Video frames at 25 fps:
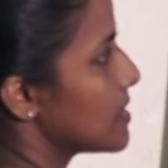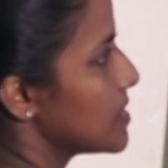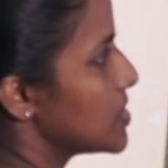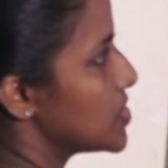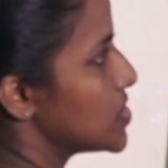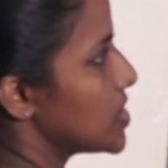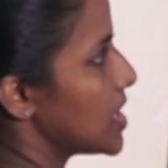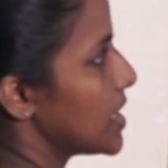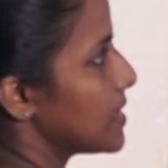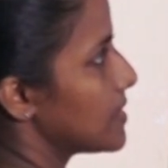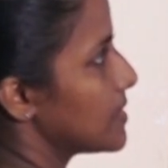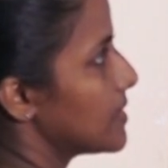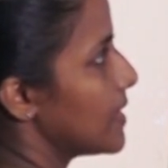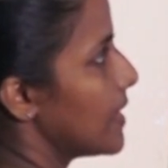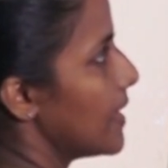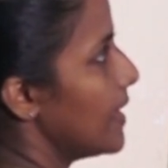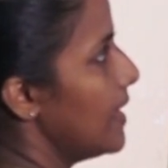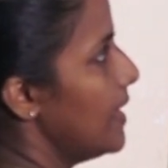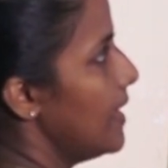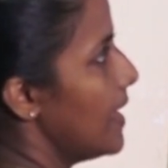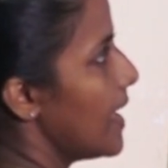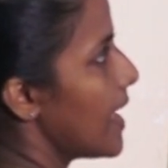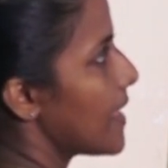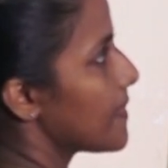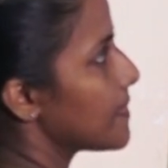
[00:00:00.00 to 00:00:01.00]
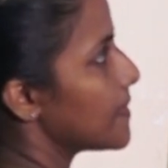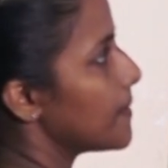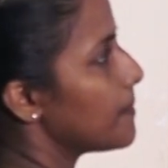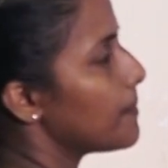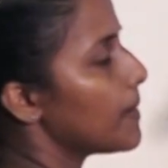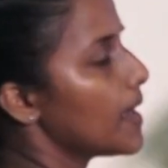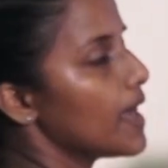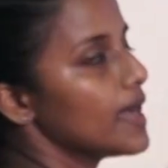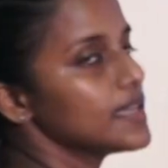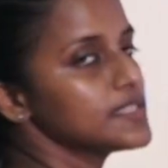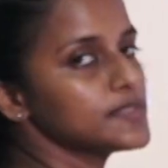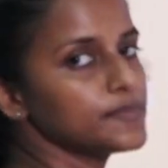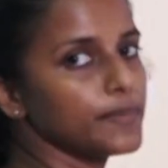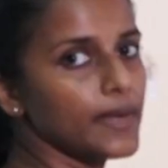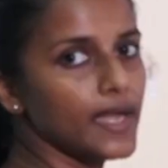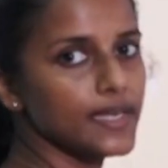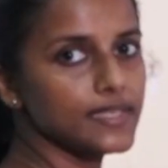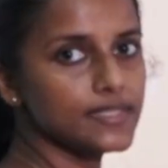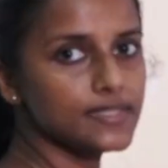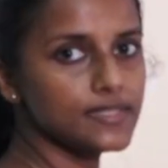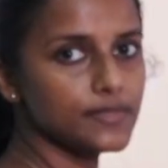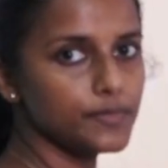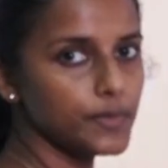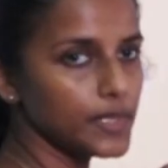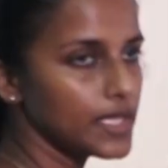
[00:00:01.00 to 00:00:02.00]
J'étais and the past
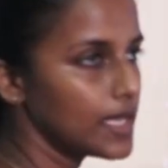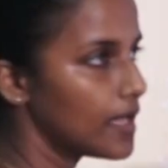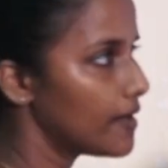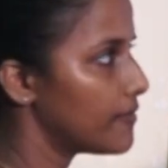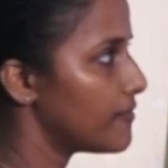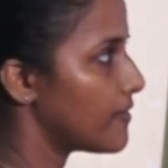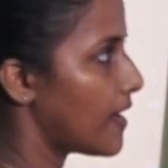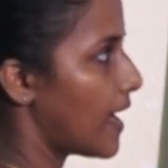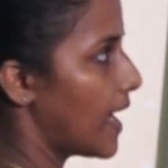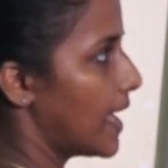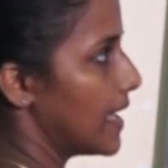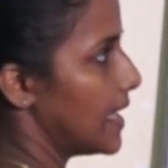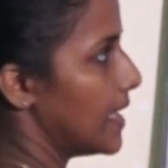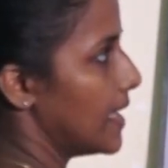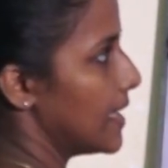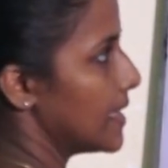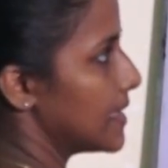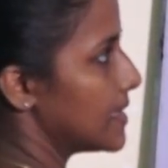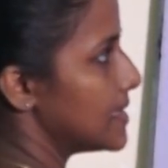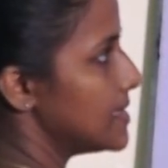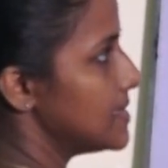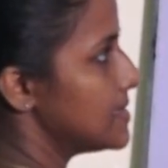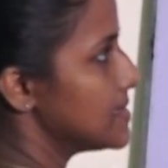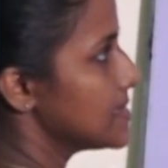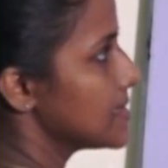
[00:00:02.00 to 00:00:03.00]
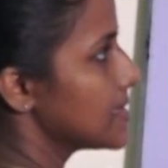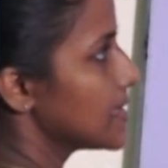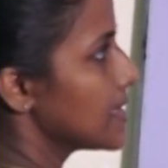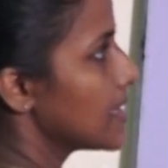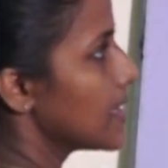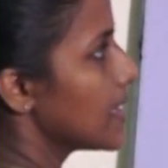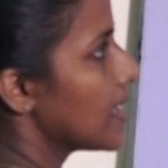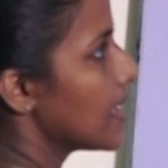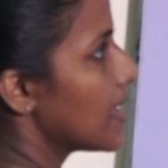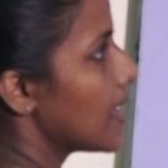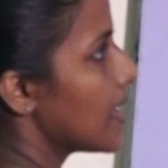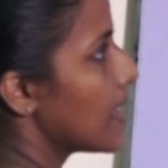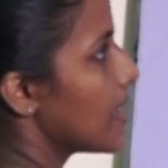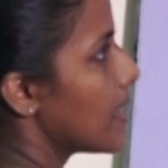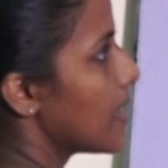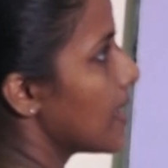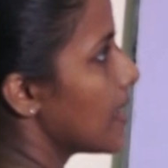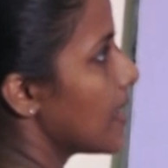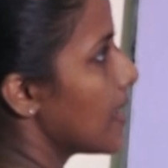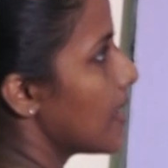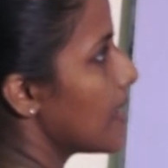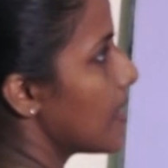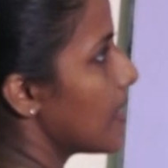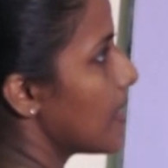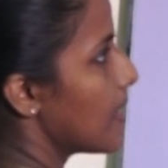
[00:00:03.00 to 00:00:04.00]
participle of aller is
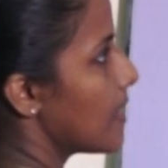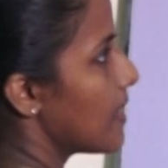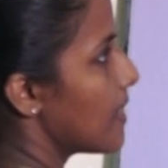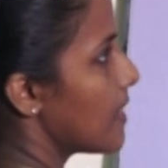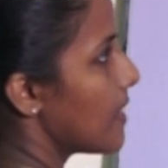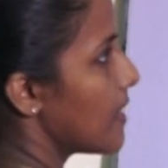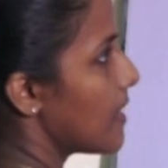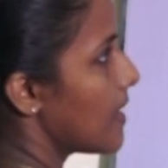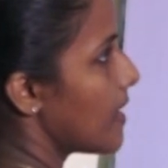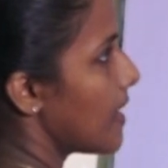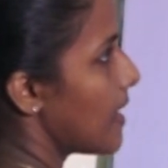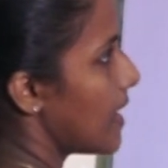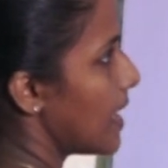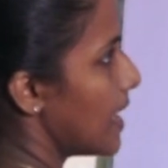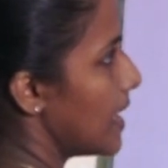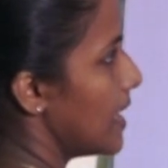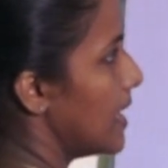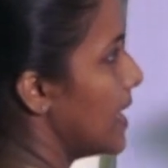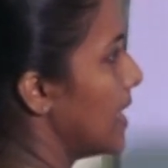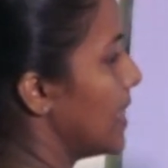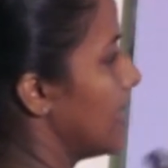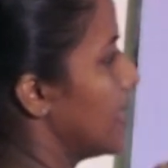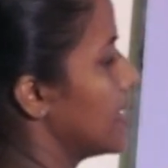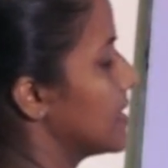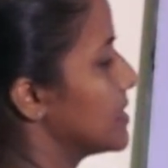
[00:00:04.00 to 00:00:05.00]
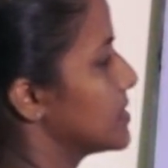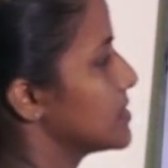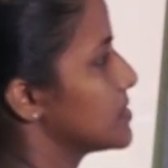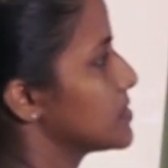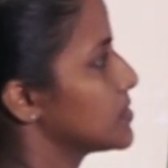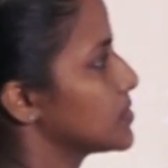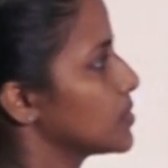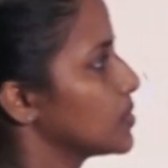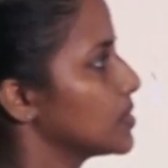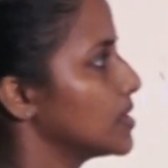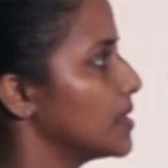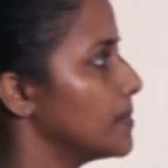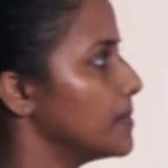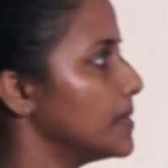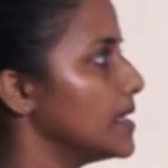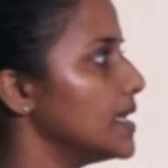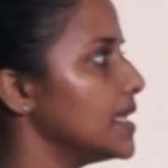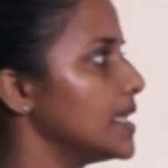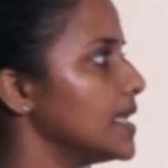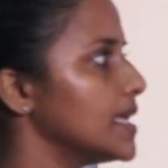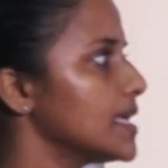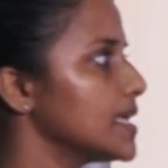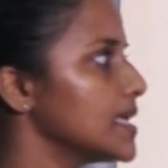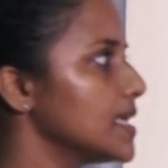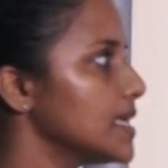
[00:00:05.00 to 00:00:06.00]
allé. So, the
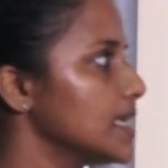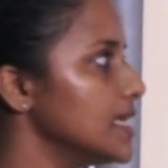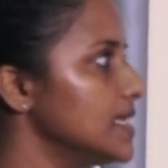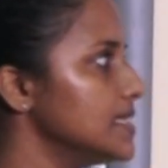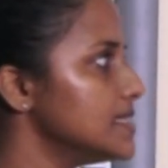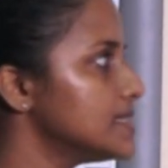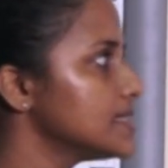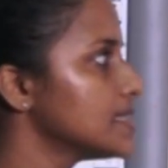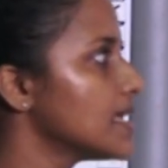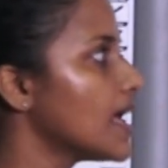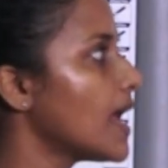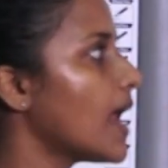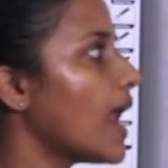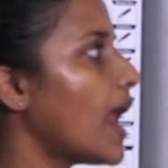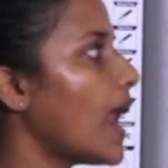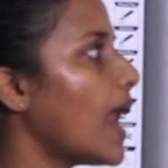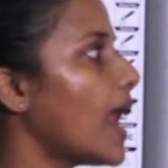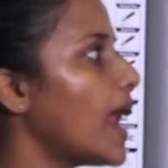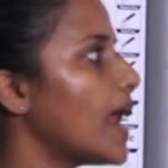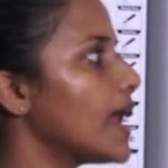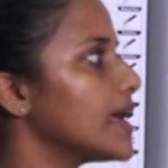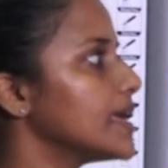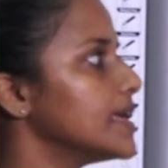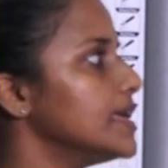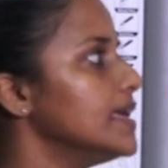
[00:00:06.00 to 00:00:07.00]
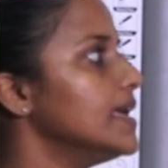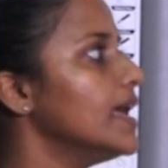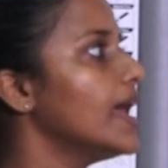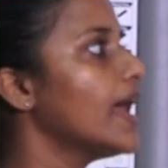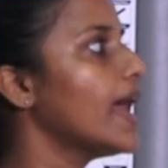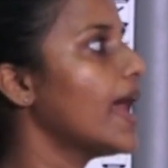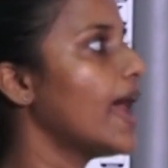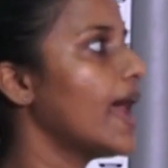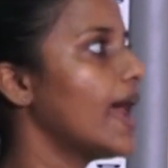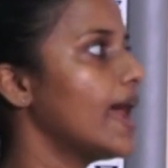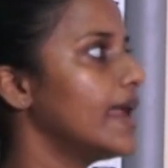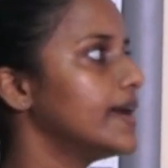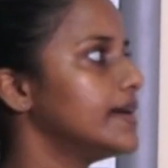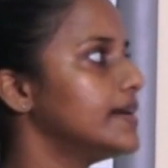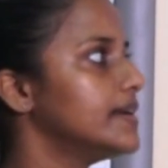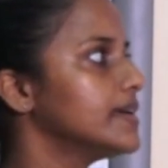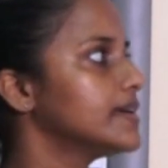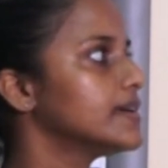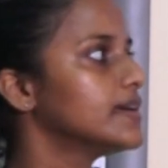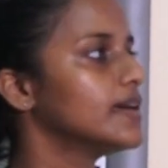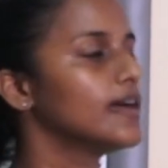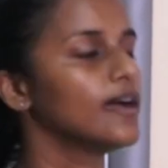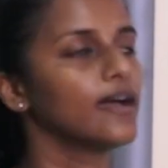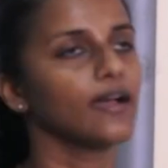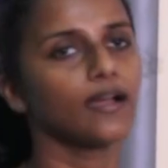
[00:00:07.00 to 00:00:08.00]
meaning is I had
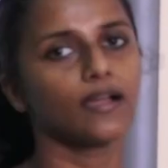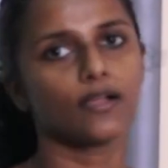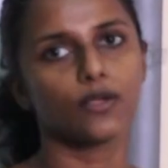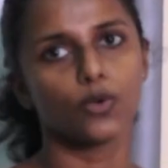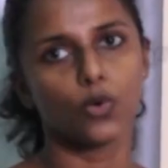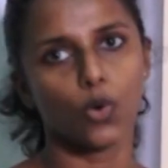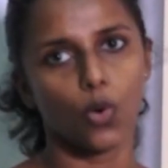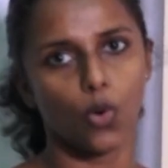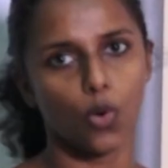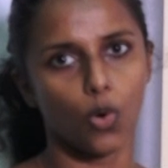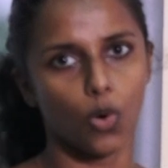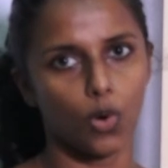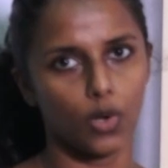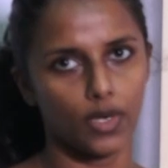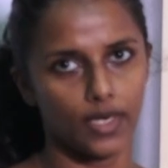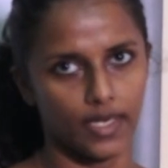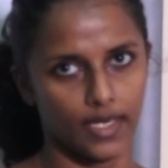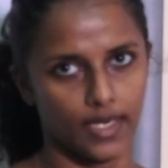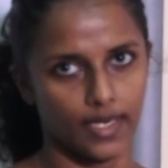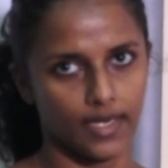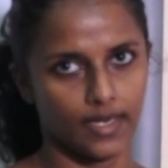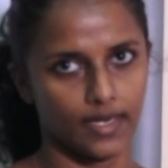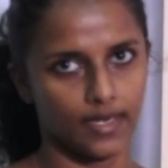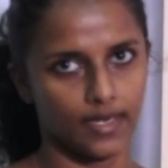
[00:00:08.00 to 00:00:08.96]
gone.